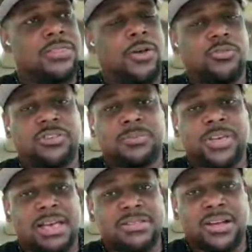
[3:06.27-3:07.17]
Those are some
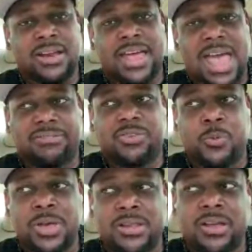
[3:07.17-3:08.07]
games they're going to have to
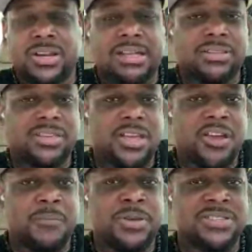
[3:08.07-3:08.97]
win. They're going to have to take
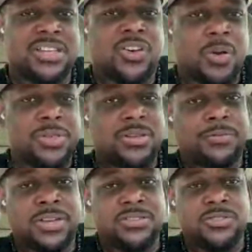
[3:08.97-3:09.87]
care of business at home in the
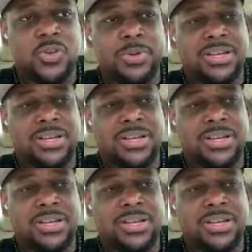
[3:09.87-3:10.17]
division too,